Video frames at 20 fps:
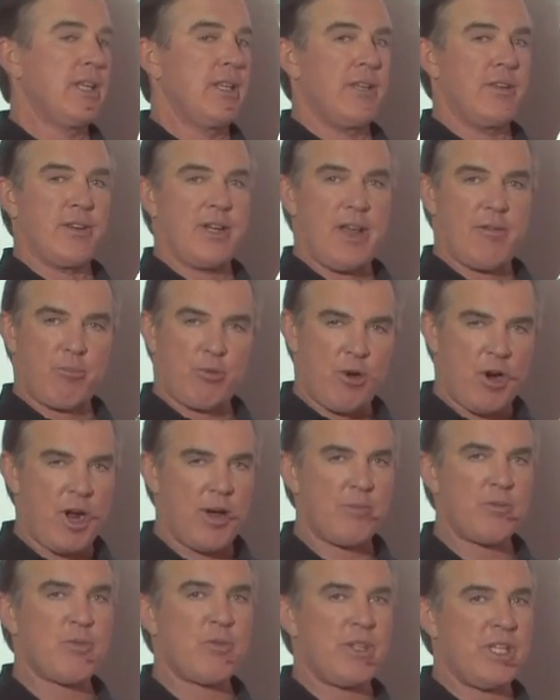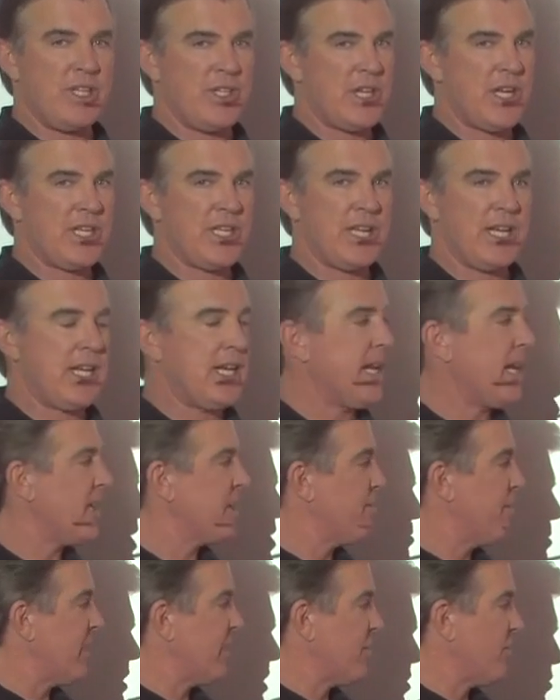You're gonna have problems with the adjacent
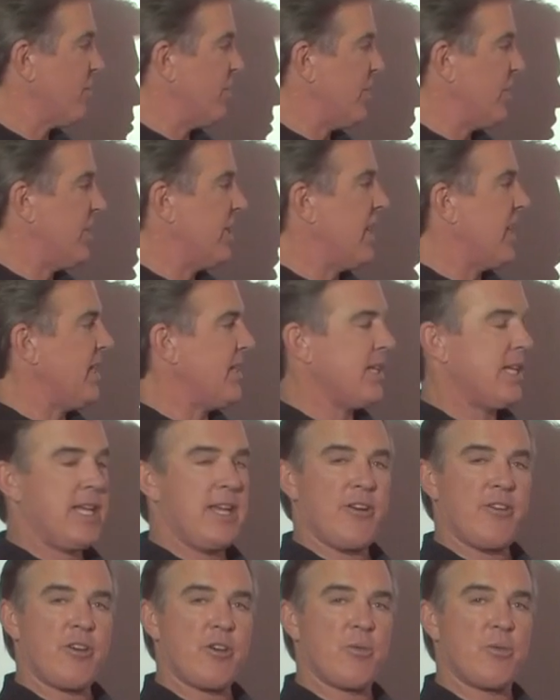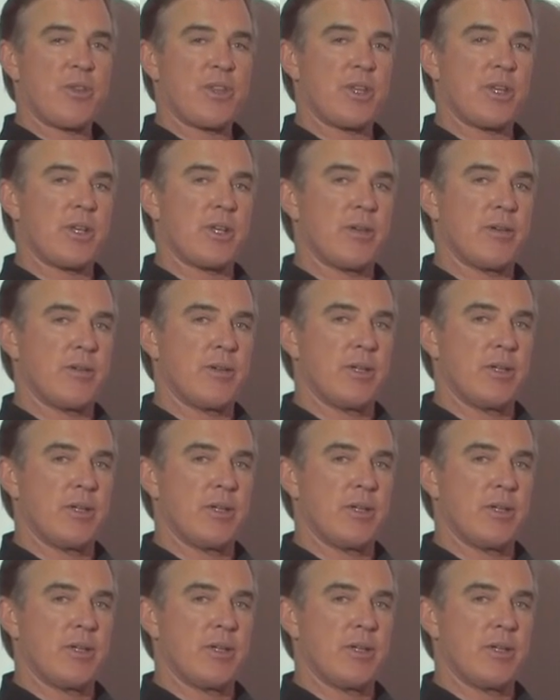canals because when you cut the carrier with the